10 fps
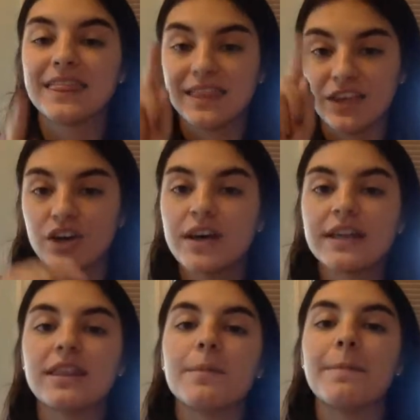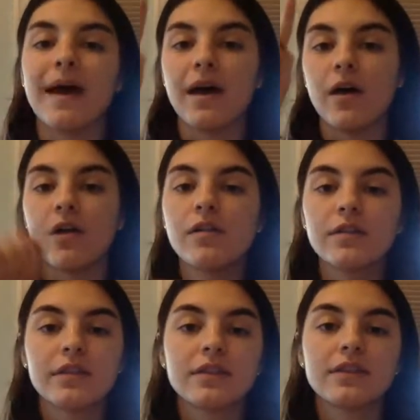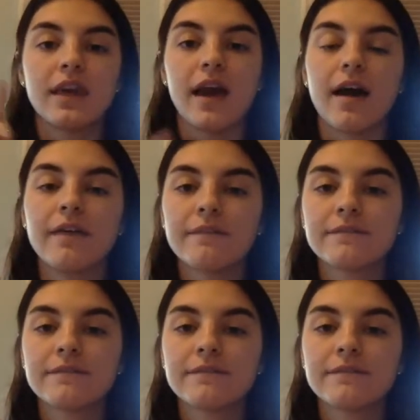Good, the bell, yeah.